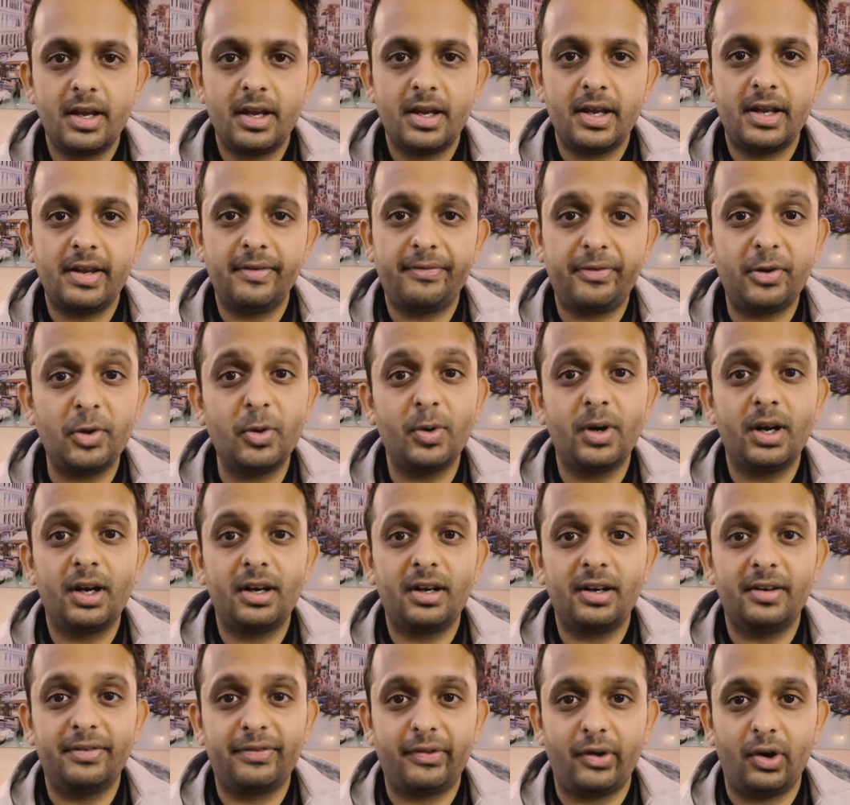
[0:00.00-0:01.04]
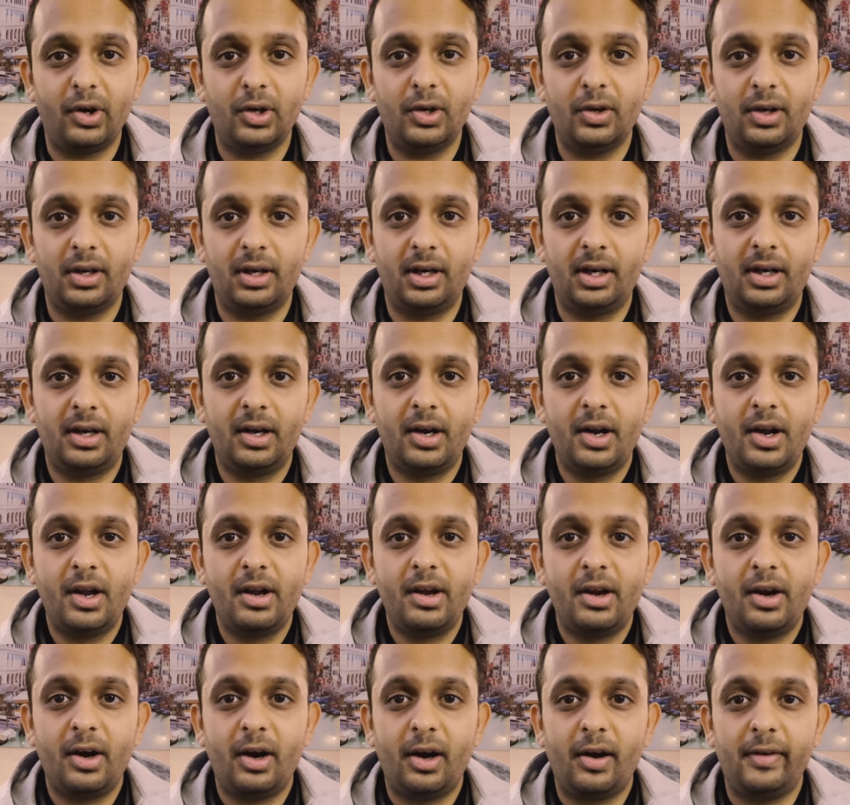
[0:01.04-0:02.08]
If you are a follower
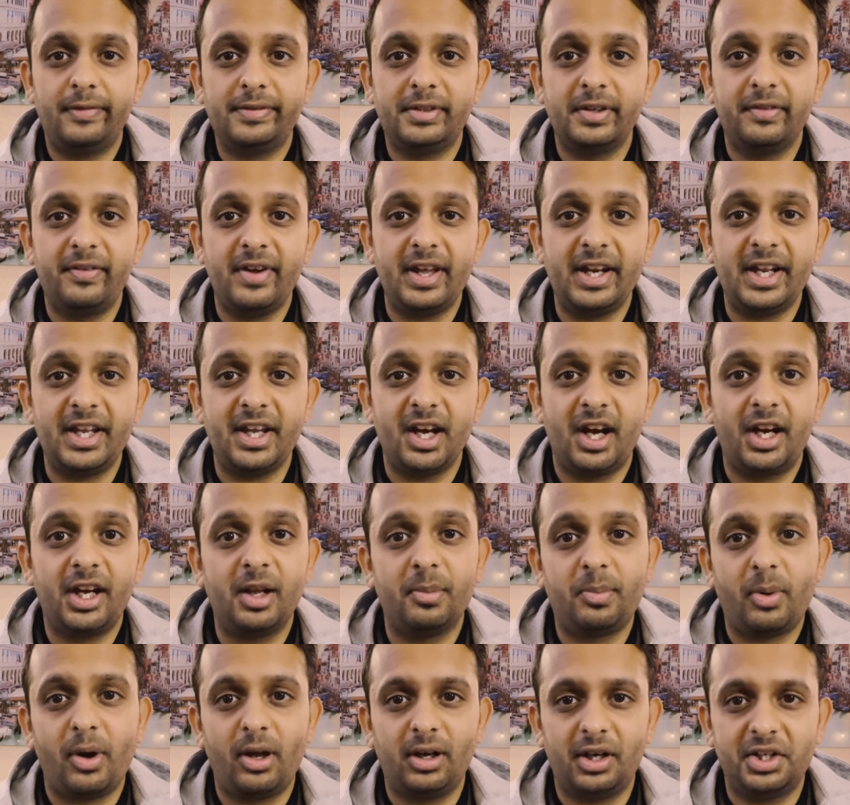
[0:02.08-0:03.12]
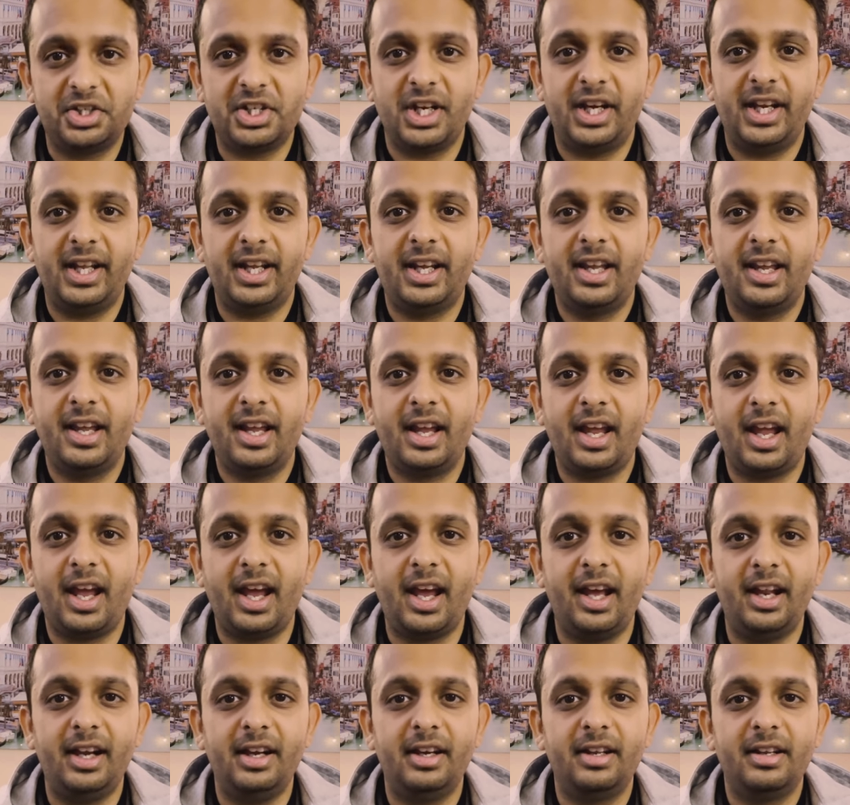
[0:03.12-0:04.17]
of the very unapologetic
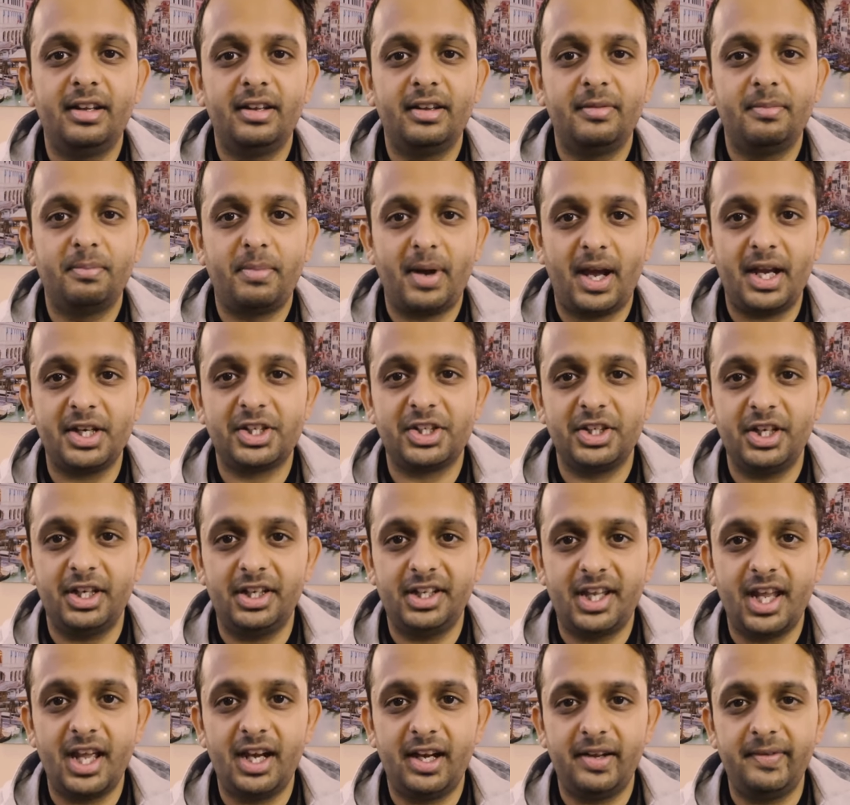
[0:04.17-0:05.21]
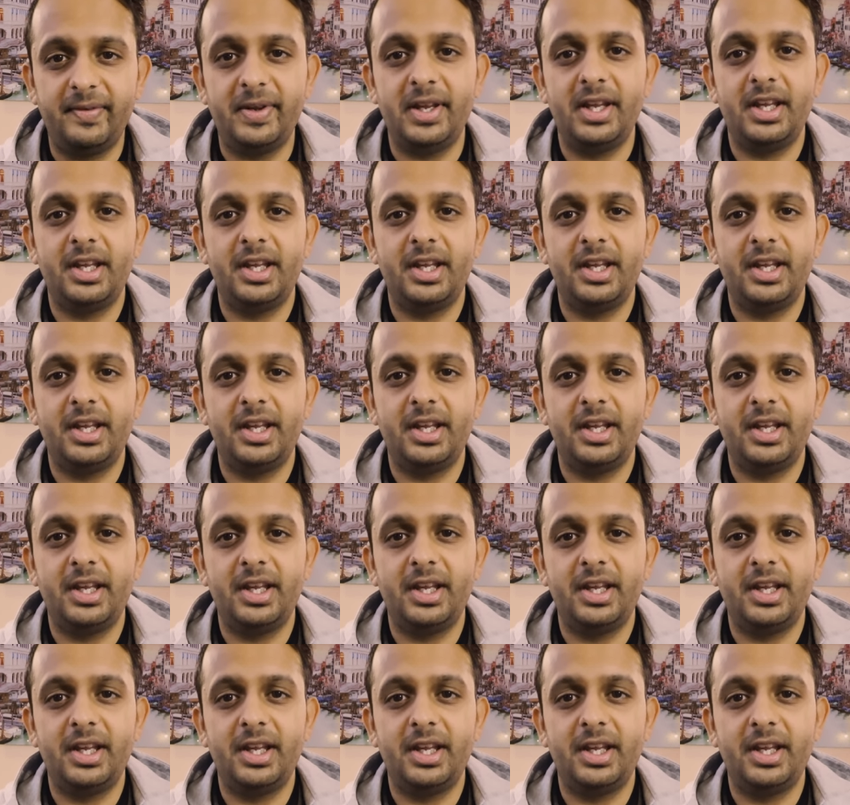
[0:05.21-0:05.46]
and passionate Gary Vee,